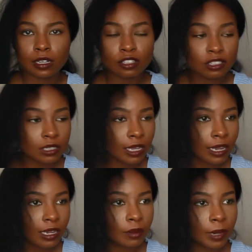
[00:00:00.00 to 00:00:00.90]
Now usually
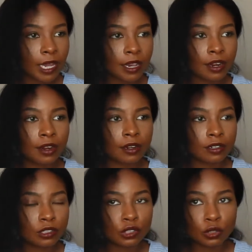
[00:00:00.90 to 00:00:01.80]
I cut my hair
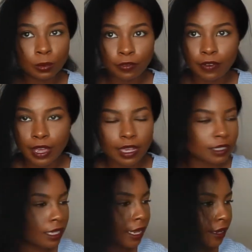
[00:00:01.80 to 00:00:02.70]
super
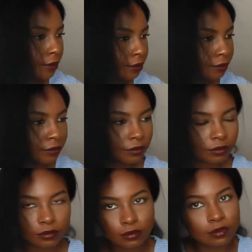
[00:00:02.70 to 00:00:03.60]
fast, like
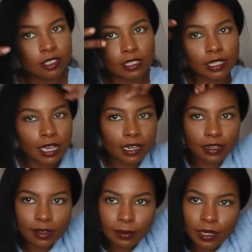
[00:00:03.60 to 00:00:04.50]
just
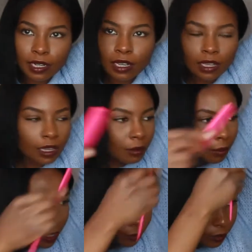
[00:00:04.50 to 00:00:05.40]
can't deal with it,
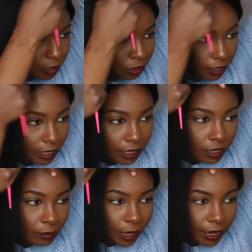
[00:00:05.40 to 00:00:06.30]
but I'm really trying to
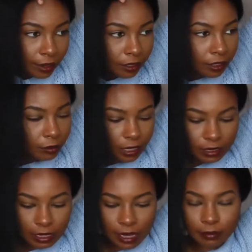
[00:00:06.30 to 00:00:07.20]
give my hair a little bit
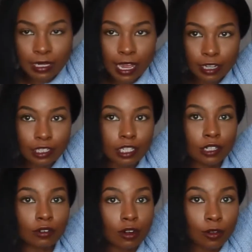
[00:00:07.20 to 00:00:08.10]
of time to
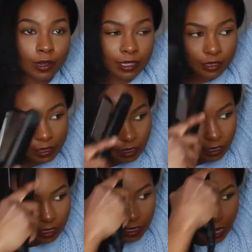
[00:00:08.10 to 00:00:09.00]
actually grow and
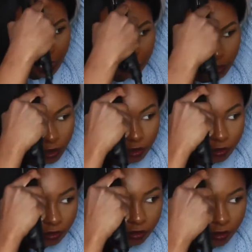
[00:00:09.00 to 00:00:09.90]
see how
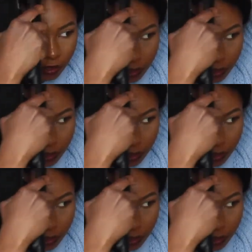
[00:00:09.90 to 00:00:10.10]
long